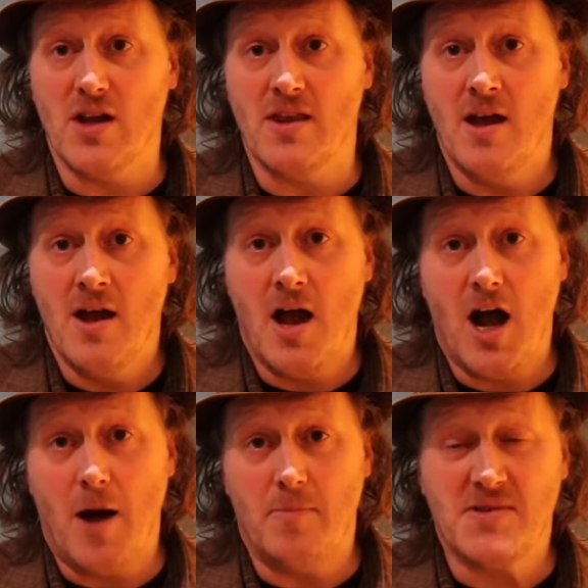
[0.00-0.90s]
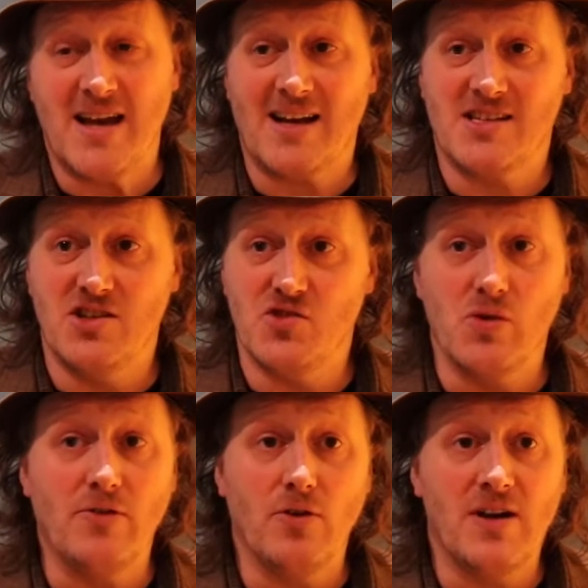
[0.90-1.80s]
in Saxton's
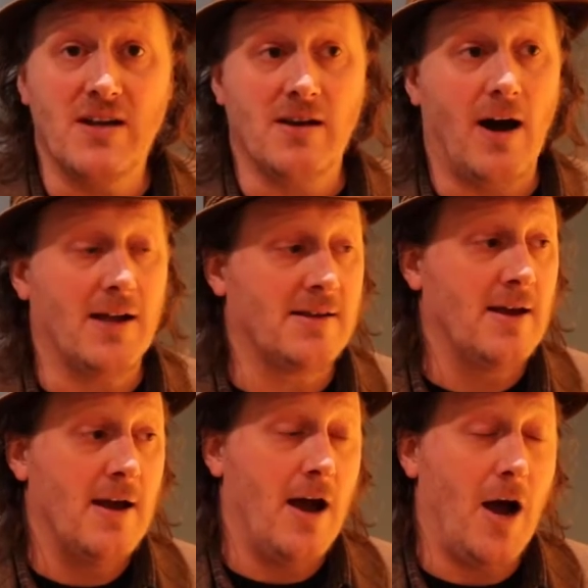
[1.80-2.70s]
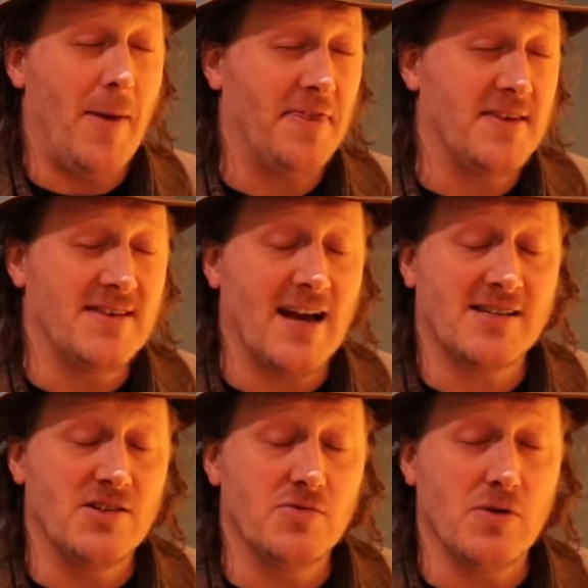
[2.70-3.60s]
River. He taught at the
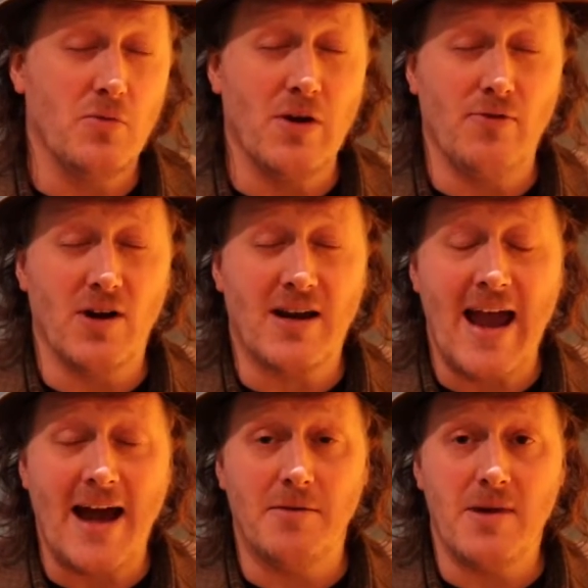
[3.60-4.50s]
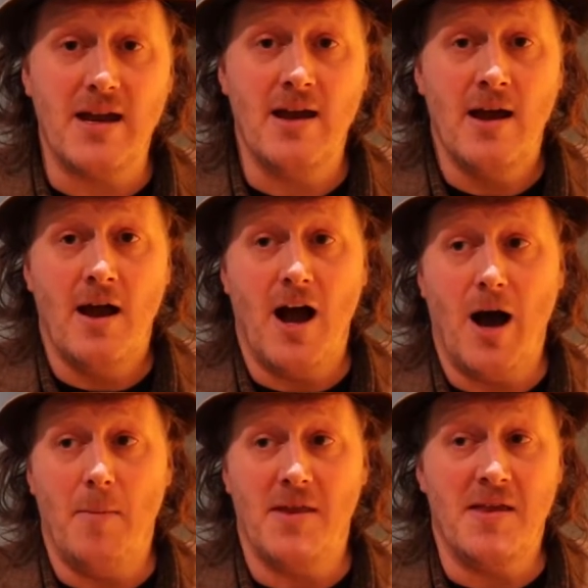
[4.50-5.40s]
Saxton's River Academy
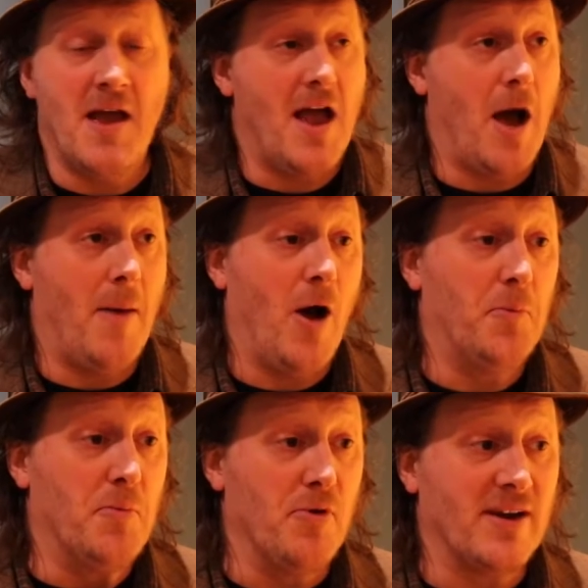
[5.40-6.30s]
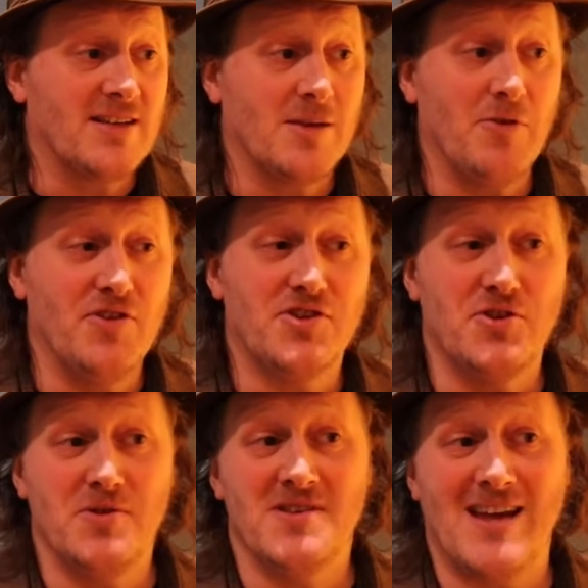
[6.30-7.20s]
and helped bring some of the
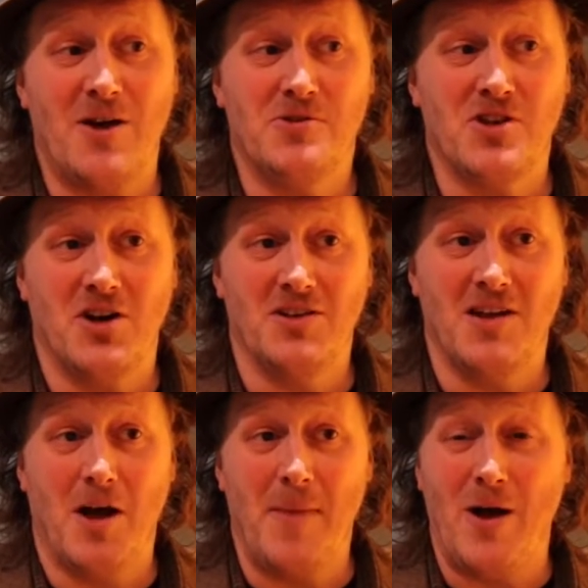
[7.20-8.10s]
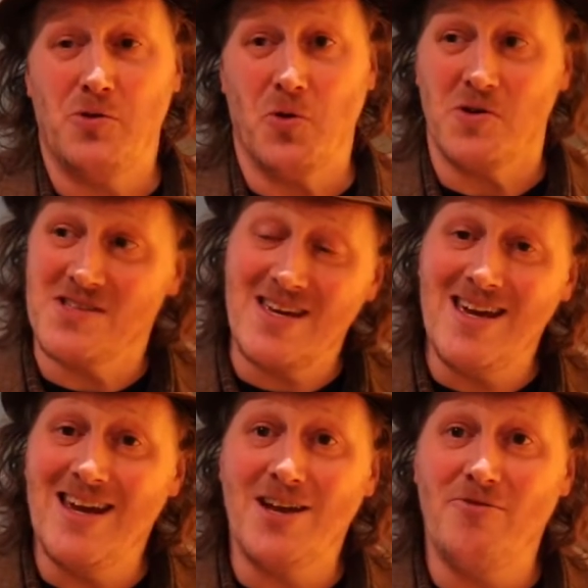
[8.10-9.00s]
students out on outdoor
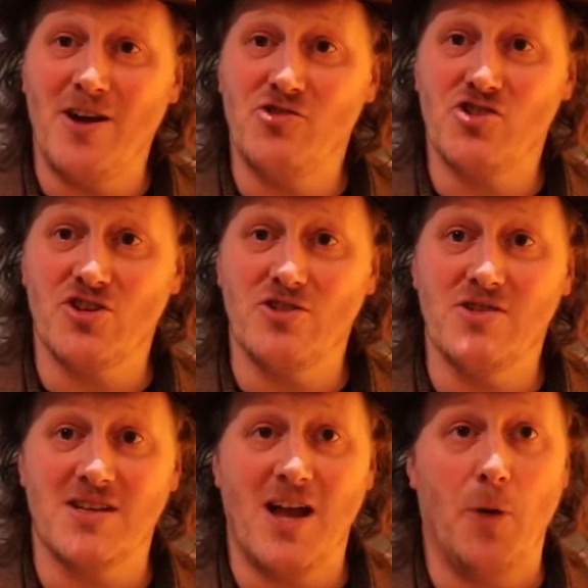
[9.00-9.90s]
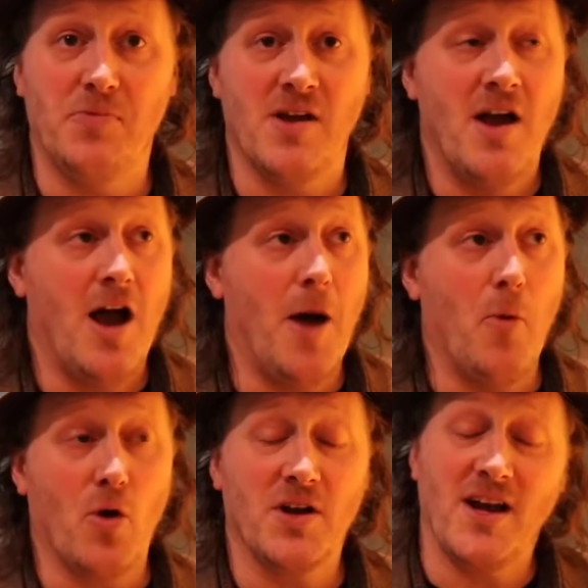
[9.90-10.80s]
skiing adventures and helped
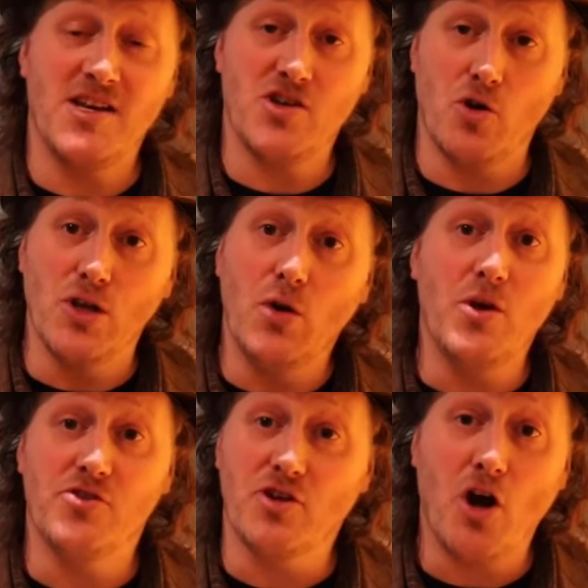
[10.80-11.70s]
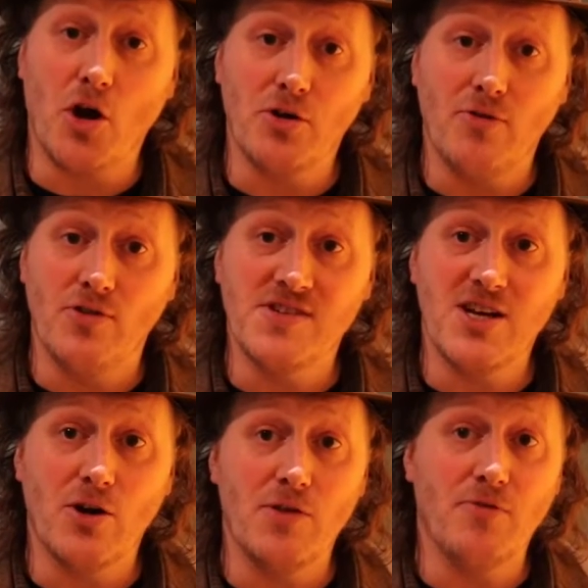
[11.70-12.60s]
organize early winter carnivals
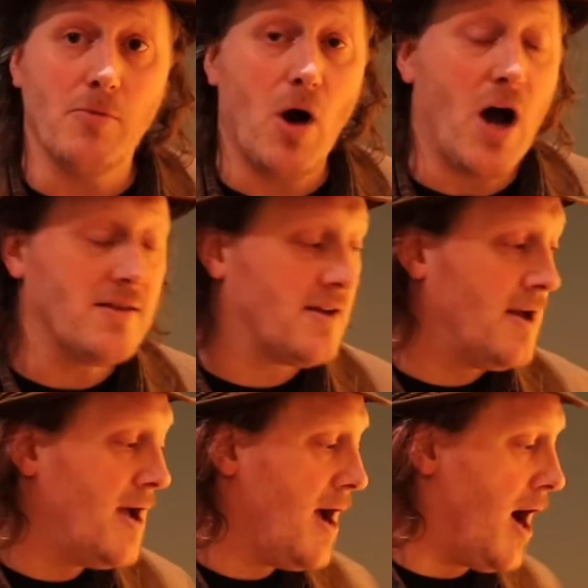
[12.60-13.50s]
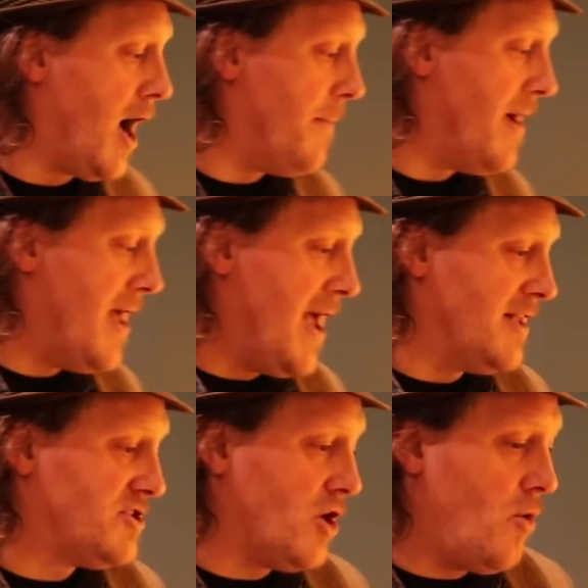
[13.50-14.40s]
here in Vermont.
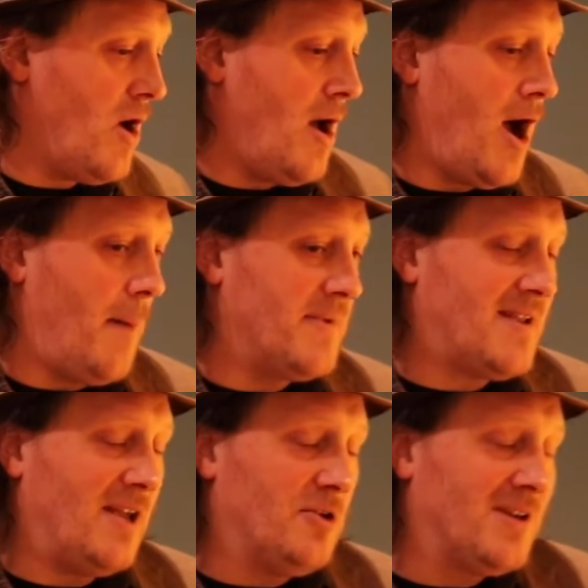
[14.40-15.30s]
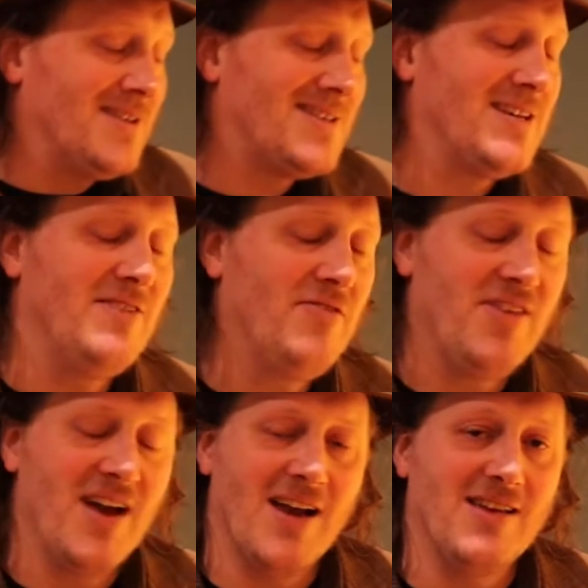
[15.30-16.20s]
And so Taylor conceived
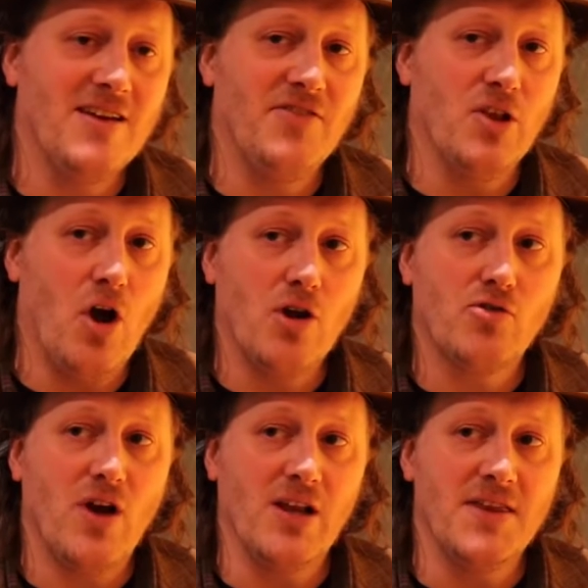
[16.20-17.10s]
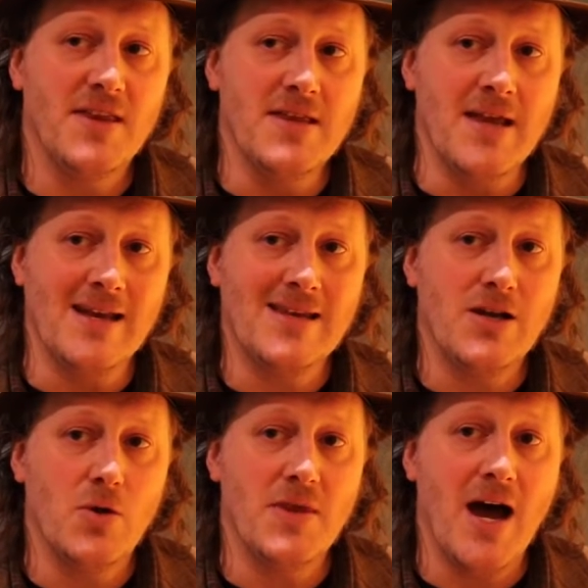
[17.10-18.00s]
the idea of the Long Trail in
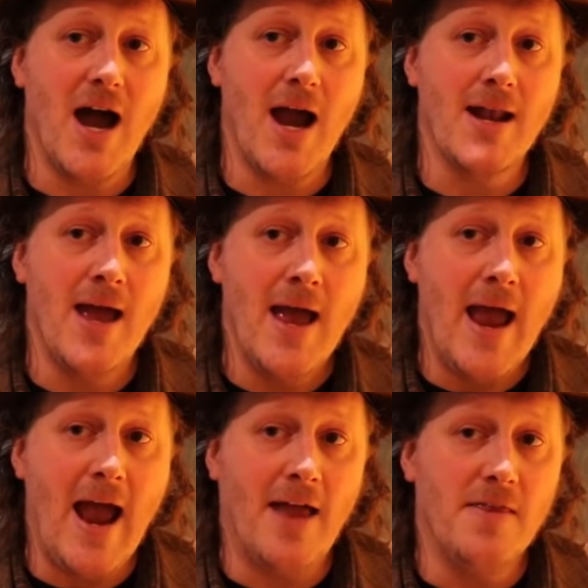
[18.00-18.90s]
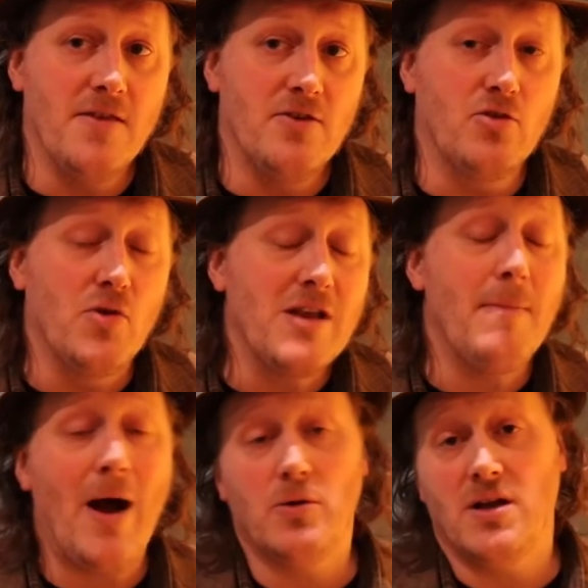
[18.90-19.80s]
1909, and the Green
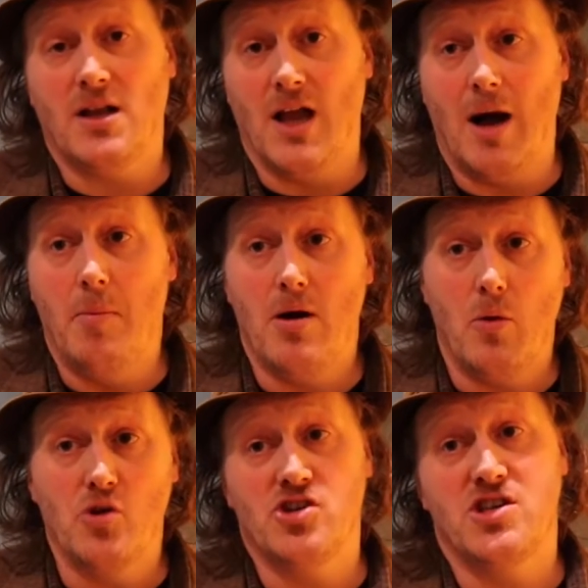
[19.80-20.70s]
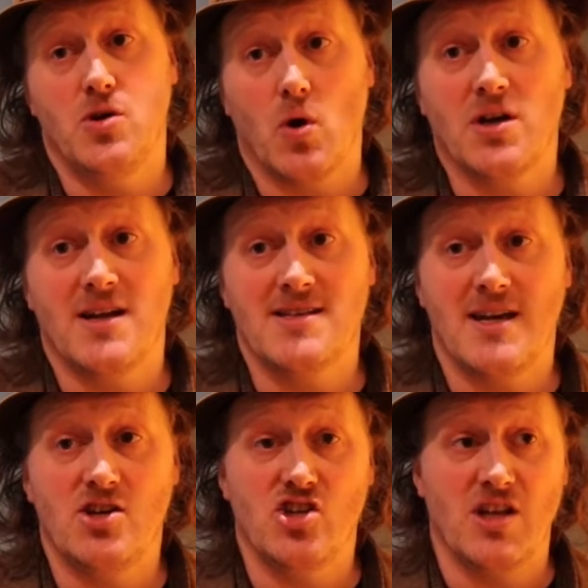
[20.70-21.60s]
Mountain Club, which is the
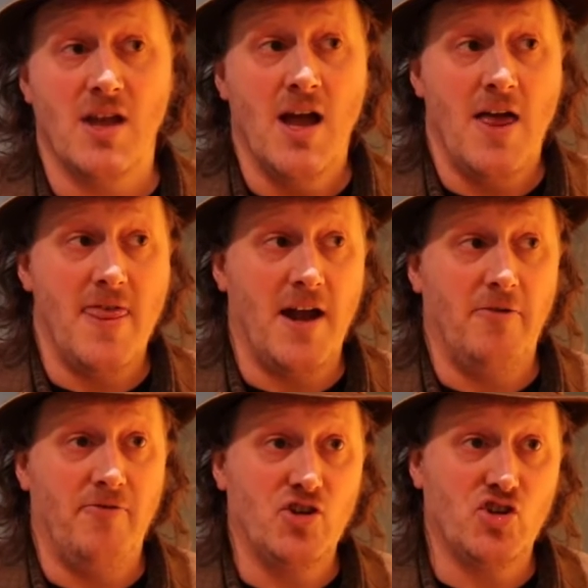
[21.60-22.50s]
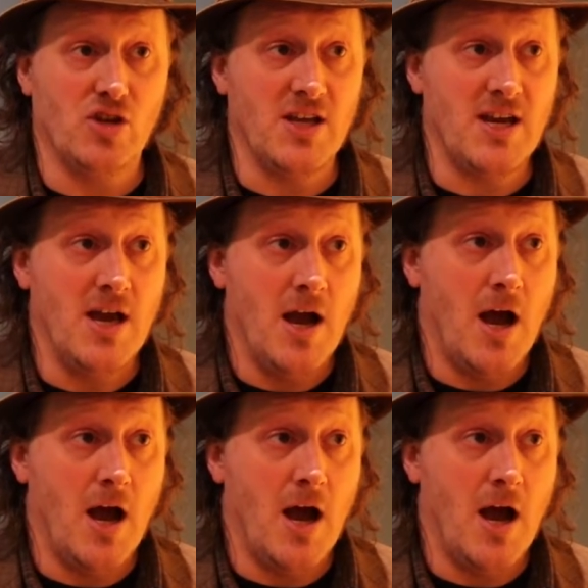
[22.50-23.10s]
organization that officially